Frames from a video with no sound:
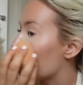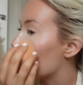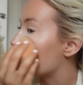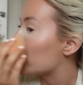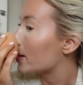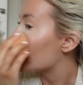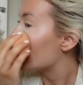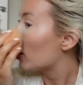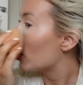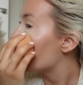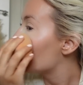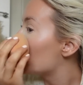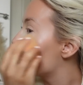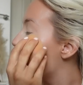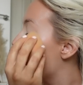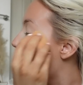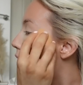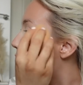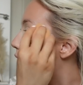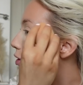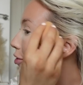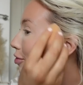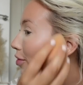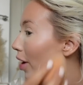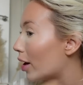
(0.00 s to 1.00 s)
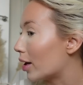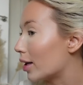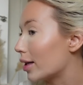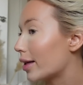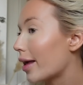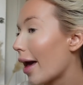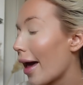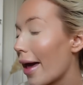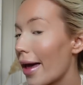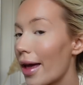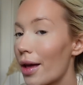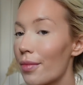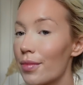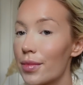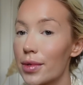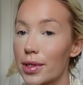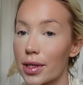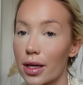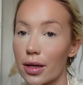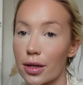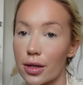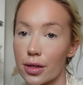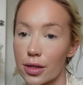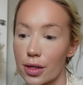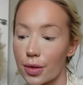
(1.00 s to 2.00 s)
We did loads of like fun games
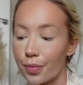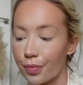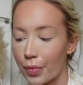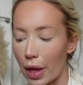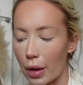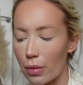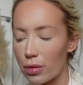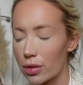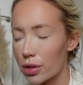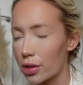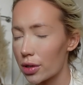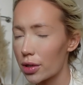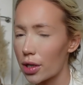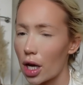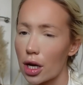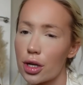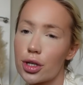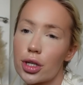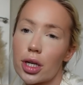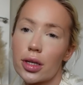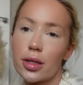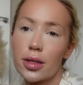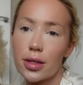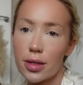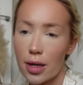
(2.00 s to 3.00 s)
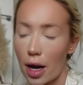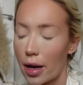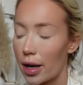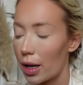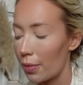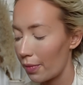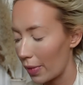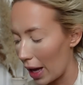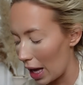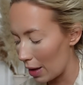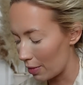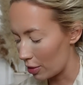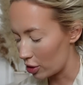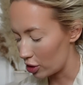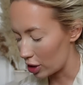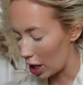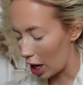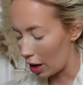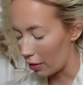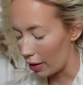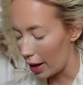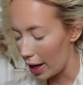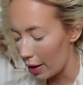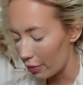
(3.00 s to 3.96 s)
and it was such a stunning baby shower.